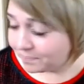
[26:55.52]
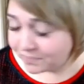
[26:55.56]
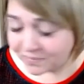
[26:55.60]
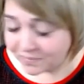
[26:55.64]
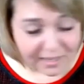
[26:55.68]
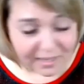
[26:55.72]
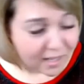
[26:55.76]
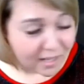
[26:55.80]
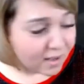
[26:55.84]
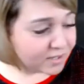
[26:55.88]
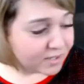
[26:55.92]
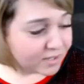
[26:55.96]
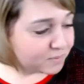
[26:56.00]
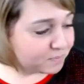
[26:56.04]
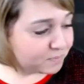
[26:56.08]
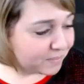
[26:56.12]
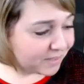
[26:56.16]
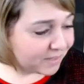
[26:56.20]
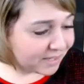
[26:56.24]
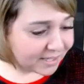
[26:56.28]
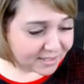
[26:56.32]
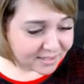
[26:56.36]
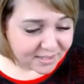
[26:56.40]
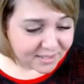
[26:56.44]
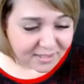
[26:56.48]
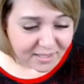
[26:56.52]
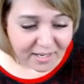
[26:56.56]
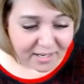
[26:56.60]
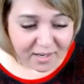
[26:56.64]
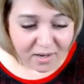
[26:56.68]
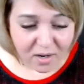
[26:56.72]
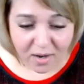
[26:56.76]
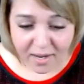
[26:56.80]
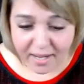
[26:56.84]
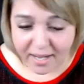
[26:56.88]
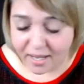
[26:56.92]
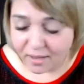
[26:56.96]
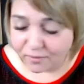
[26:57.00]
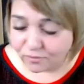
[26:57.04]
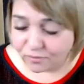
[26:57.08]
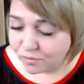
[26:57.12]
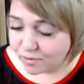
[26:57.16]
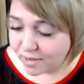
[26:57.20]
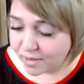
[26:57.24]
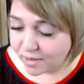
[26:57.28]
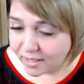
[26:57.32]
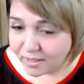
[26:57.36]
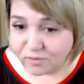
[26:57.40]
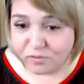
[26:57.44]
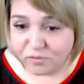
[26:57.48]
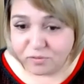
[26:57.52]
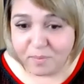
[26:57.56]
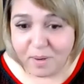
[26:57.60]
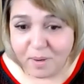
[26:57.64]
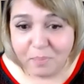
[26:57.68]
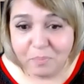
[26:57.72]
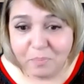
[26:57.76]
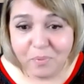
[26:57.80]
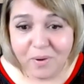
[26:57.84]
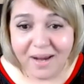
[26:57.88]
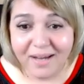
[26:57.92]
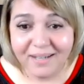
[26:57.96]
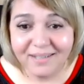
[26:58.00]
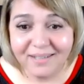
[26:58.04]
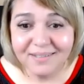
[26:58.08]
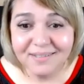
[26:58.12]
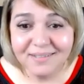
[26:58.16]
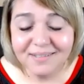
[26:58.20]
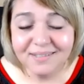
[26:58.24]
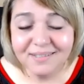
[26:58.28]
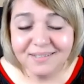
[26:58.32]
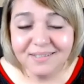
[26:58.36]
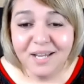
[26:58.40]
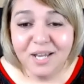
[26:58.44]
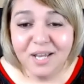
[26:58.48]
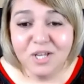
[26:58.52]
glass beads that I have created for my practice.